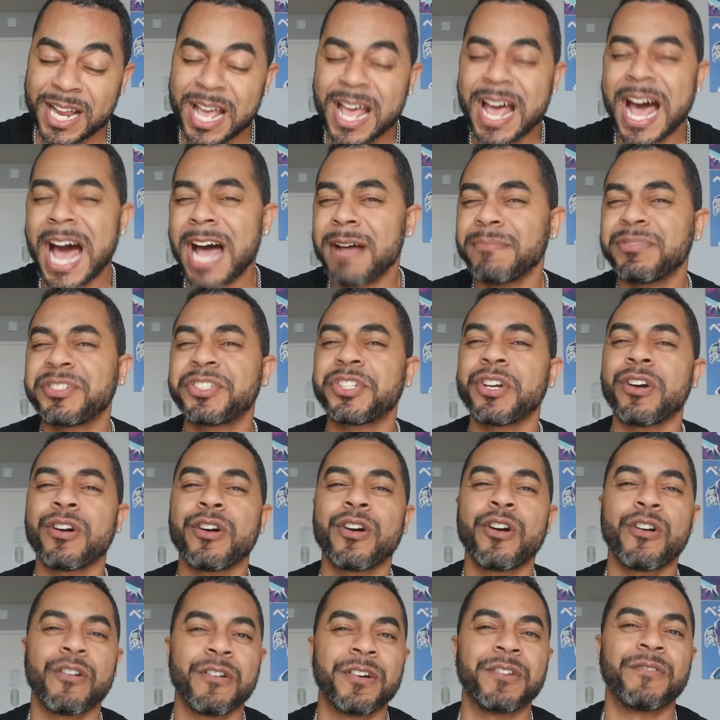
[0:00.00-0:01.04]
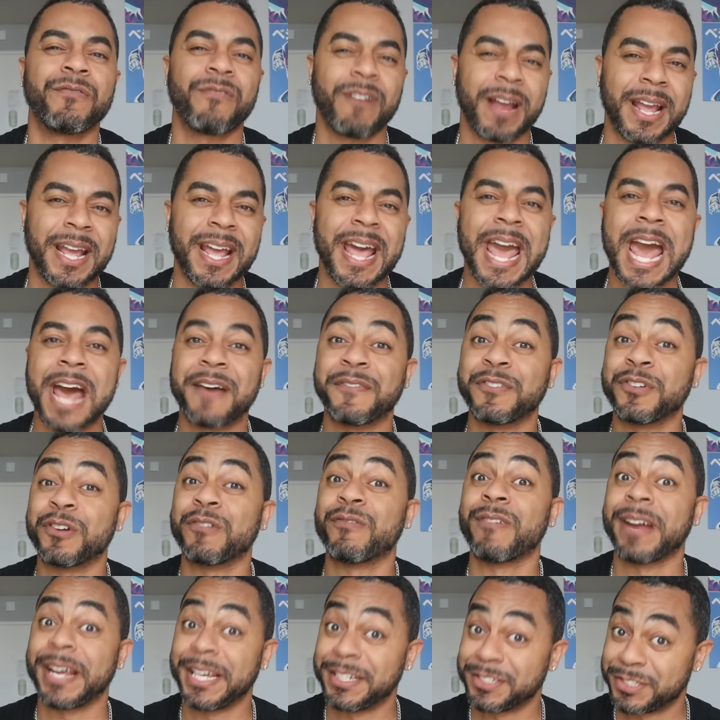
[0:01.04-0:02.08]
I'm sure her and Ray have an
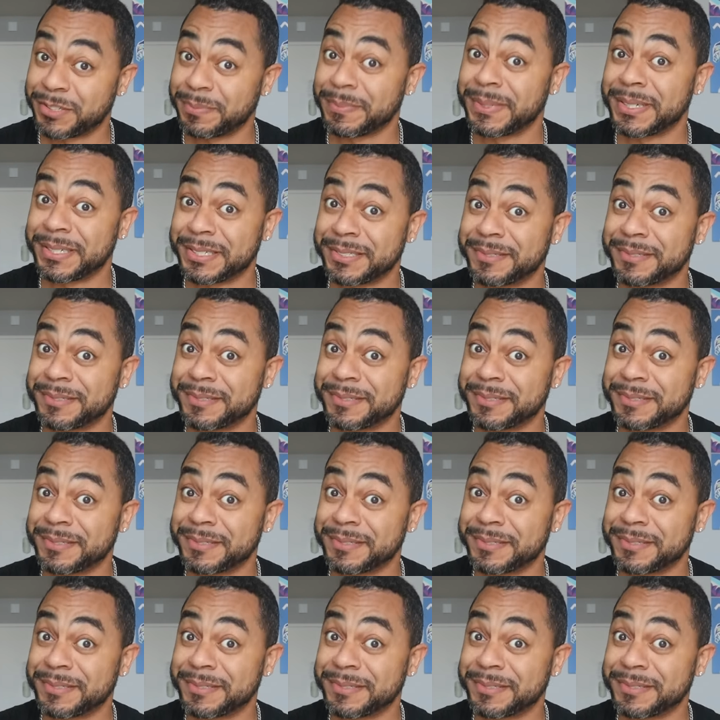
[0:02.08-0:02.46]
arrangement.